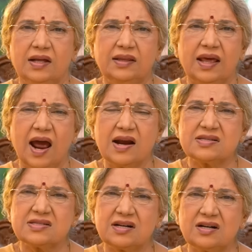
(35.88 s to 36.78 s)
There are
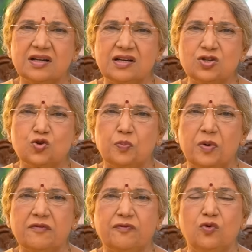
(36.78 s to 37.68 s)
certain
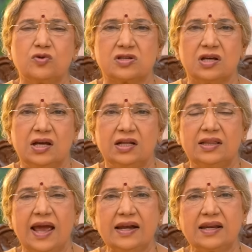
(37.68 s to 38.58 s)

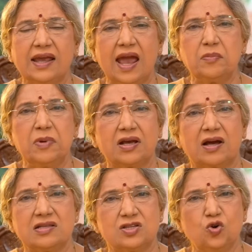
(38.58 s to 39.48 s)
superfoods that can be
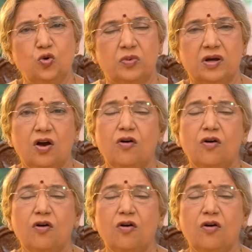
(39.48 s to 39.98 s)
consumed